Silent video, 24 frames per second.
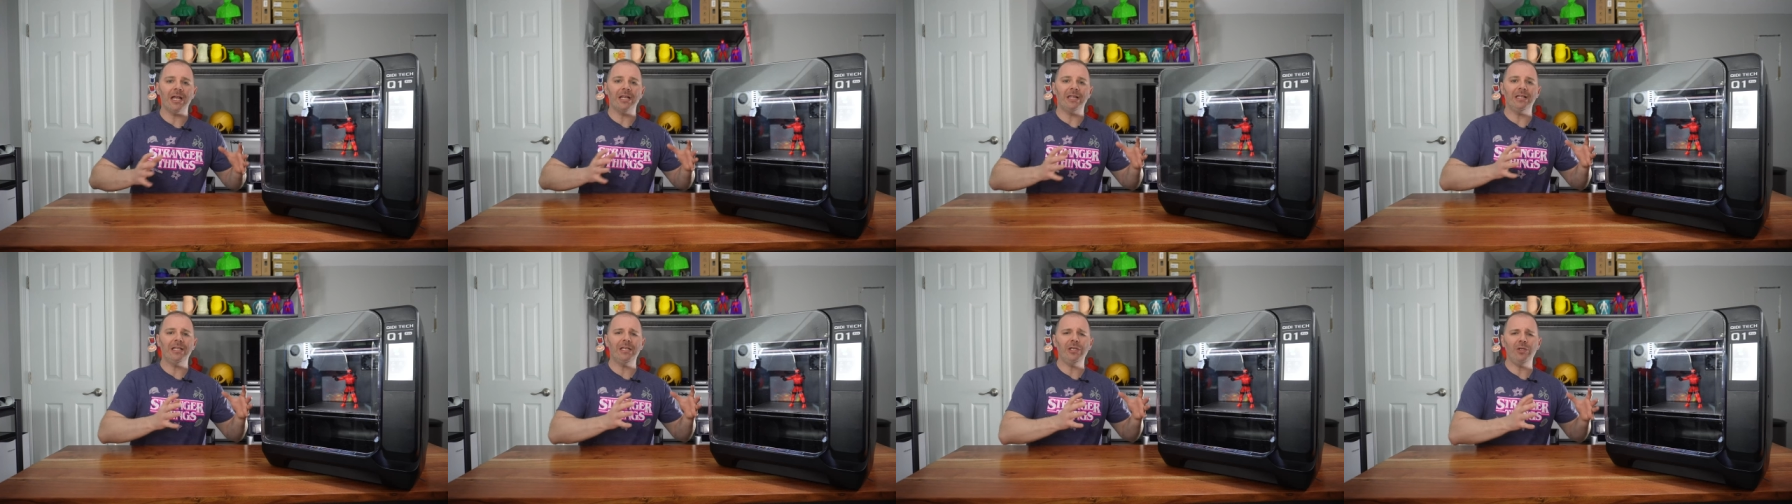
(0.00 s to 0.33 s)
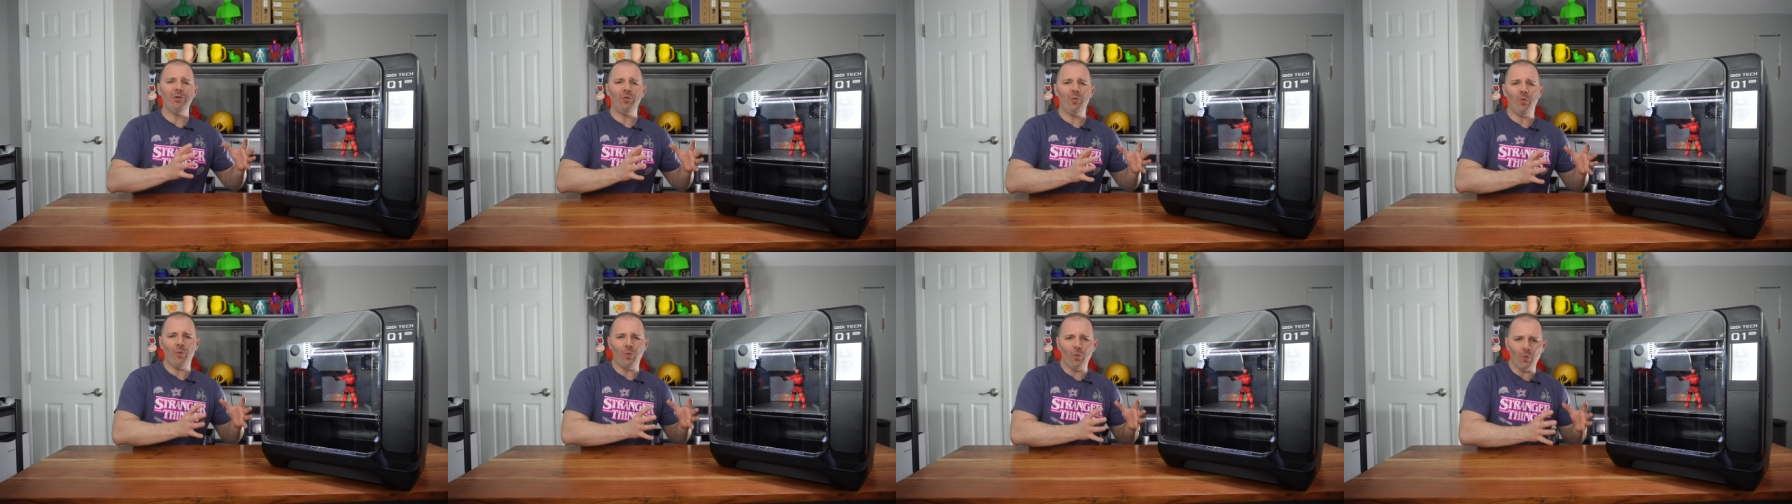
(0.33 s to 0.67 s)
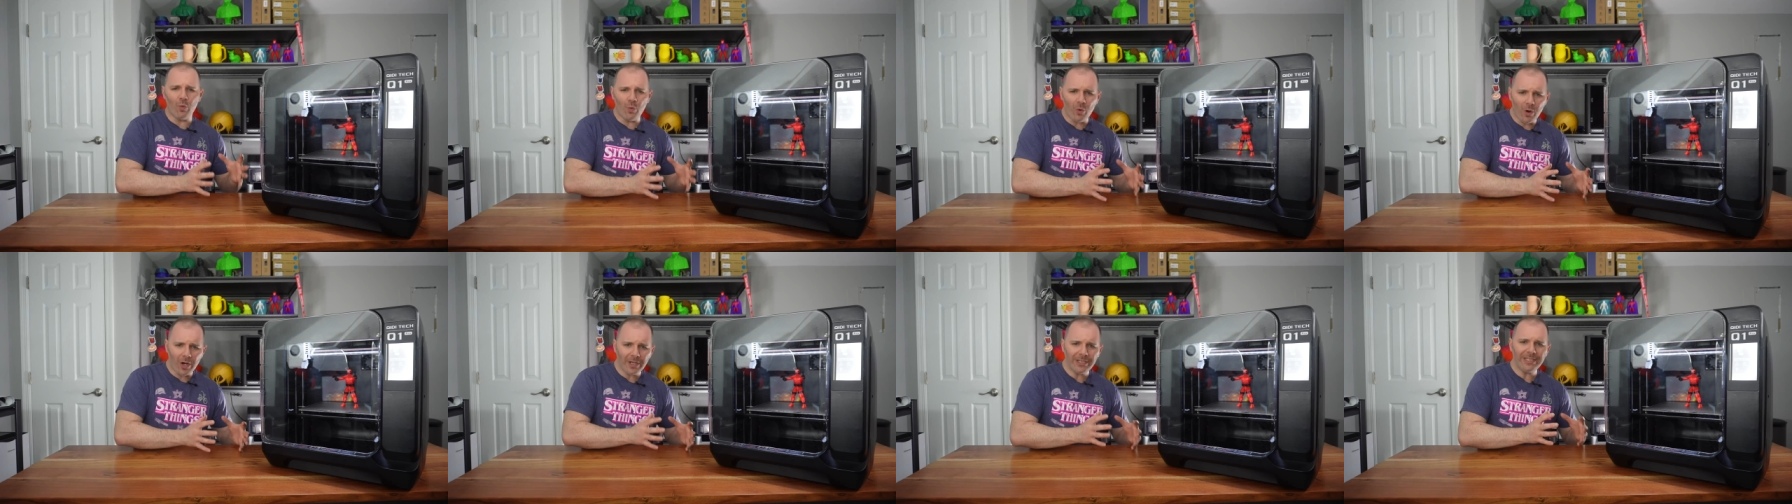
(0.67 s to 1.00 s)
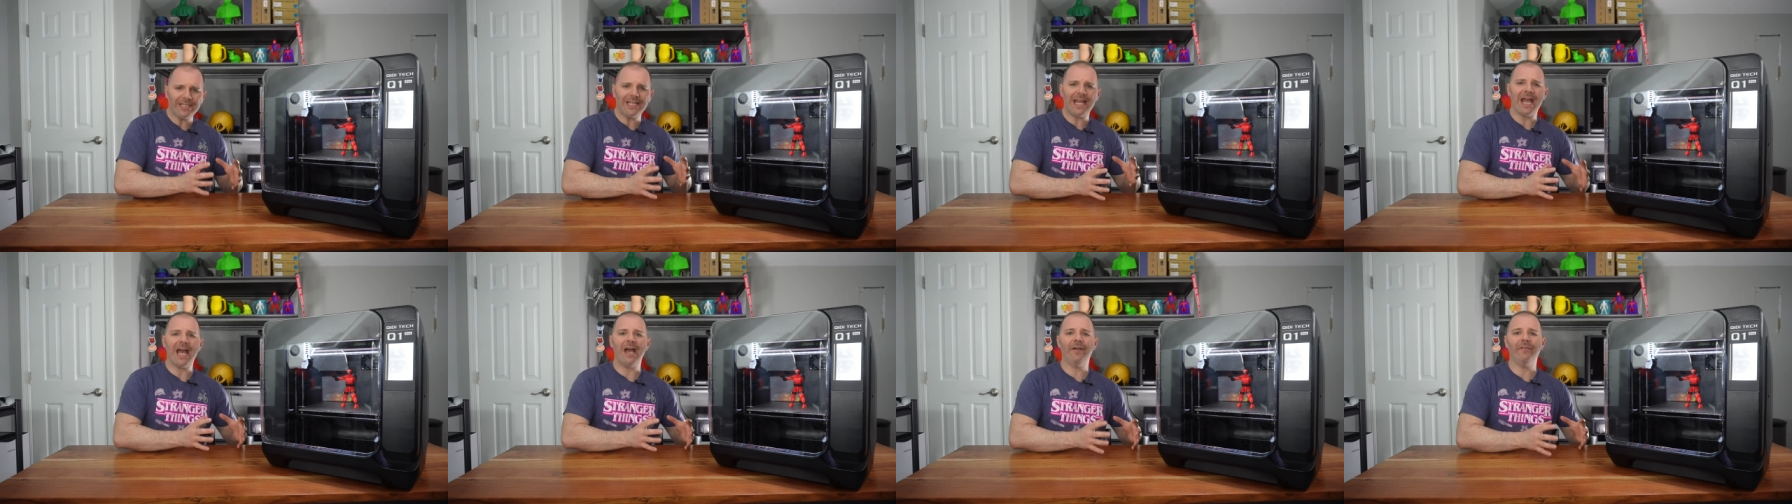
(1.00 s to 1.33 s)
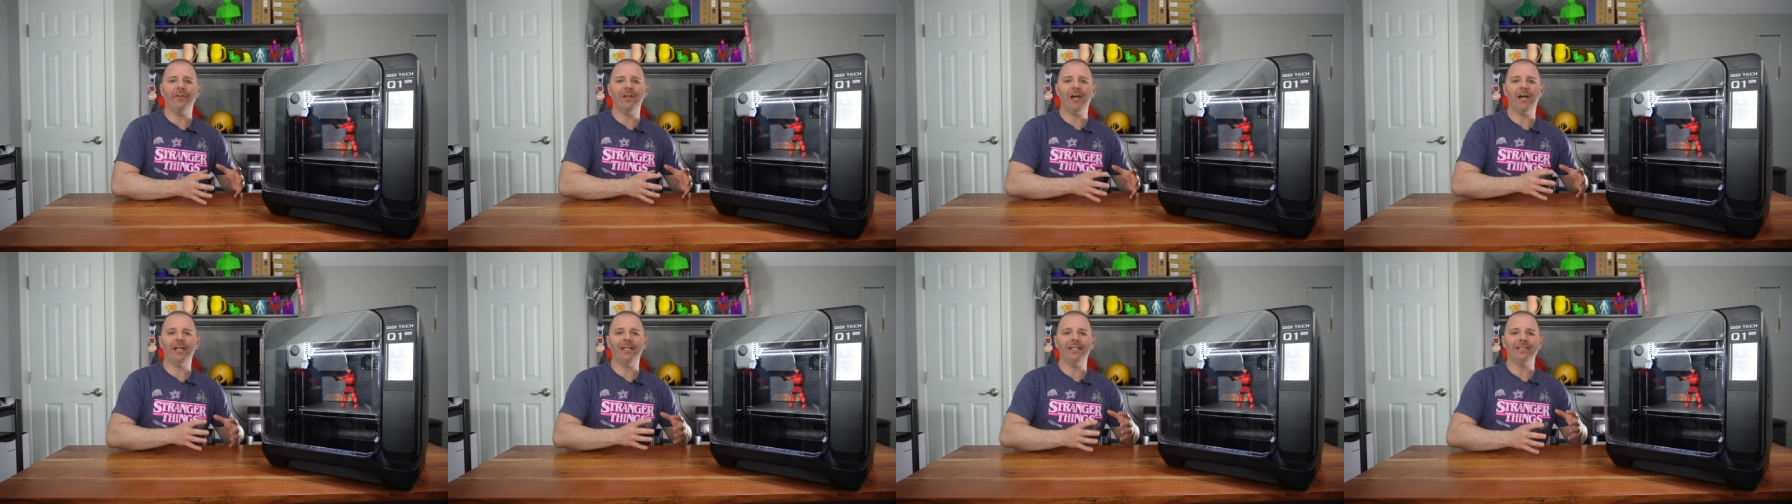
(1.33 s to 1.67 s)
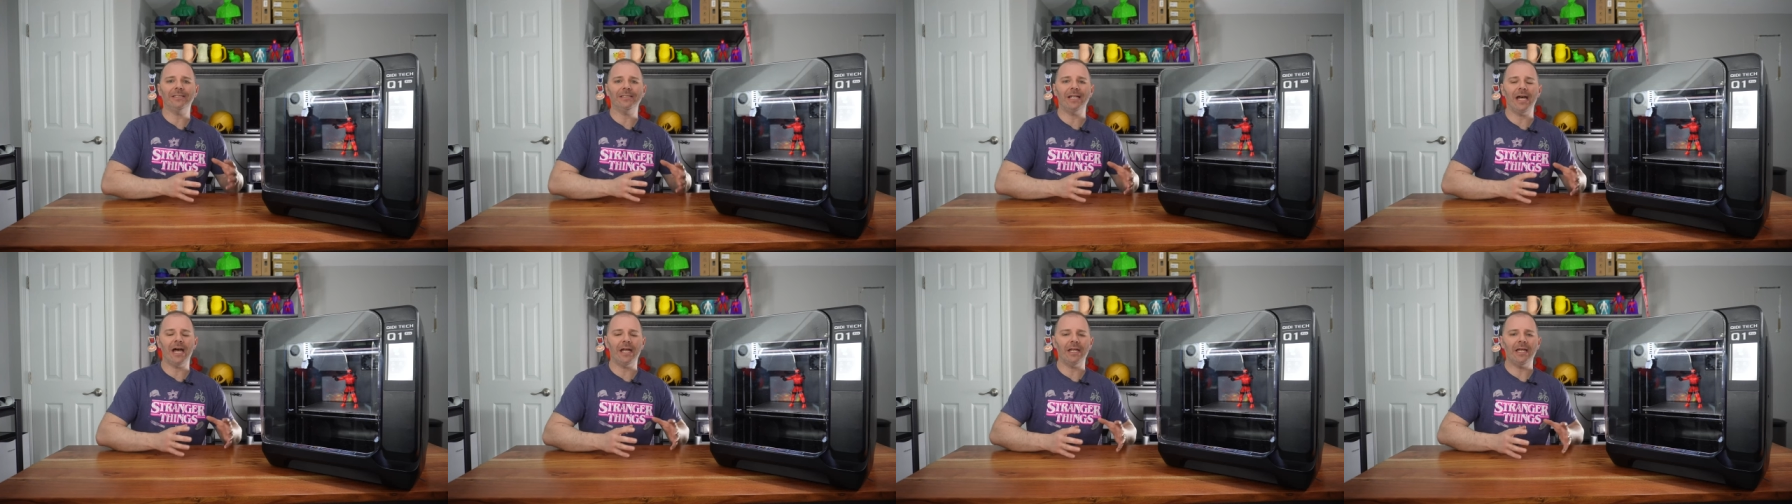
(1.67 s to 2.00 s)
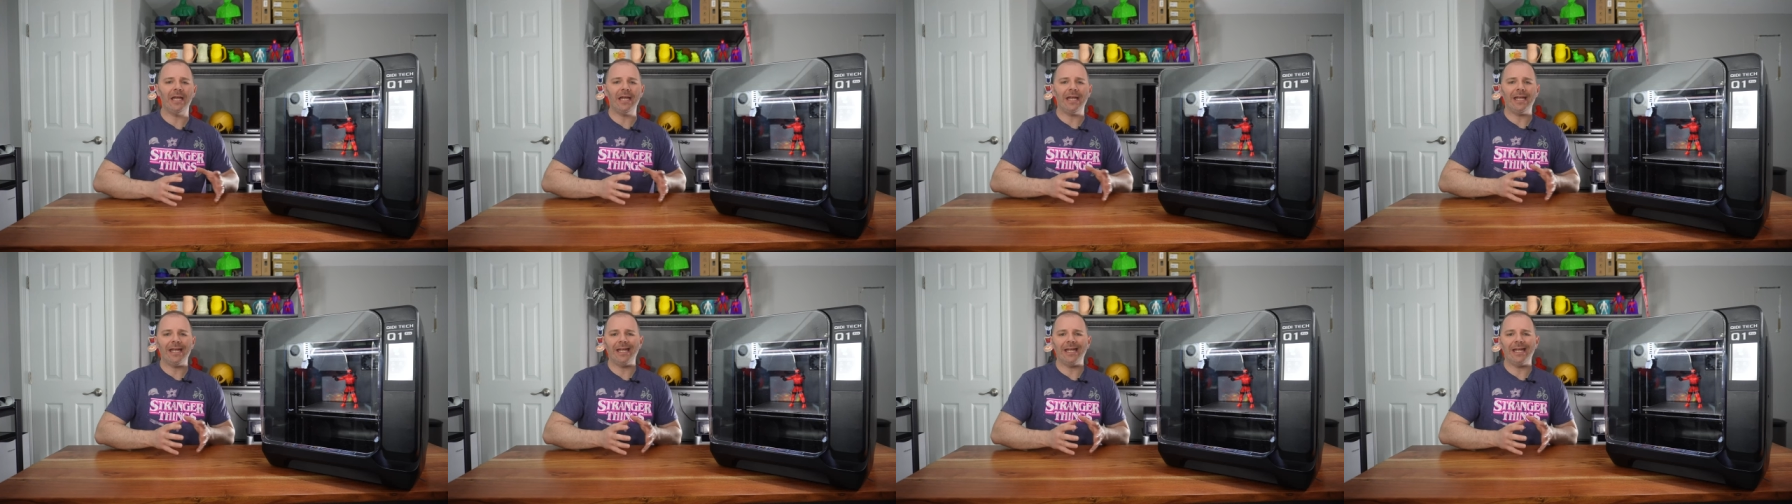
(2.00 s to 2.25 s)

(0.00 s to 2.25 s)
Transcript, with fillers: The one caveat is that